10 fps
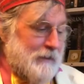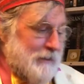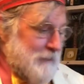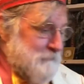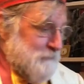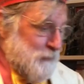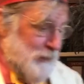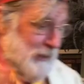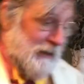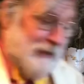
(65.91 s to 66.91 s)
Um, you know,
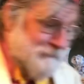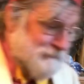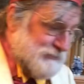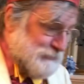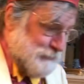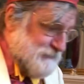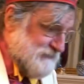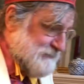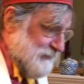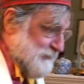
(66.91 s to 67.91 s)
I, I'm sort of
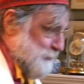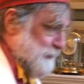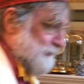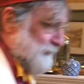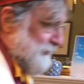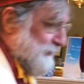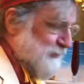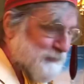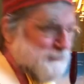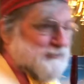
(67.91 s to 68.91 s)
stuck with
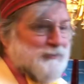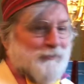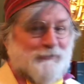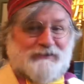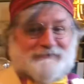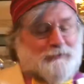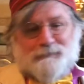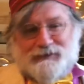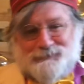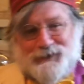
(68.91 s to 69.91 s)
YouTube, which, which,
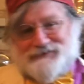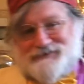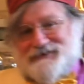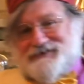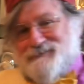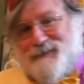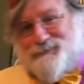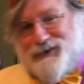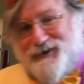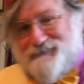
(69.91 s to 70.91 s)
which does me
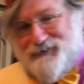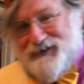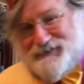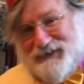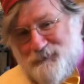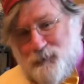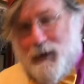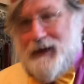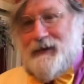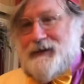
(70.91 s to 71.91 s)
perfectly
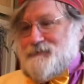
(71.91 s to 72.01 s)
well.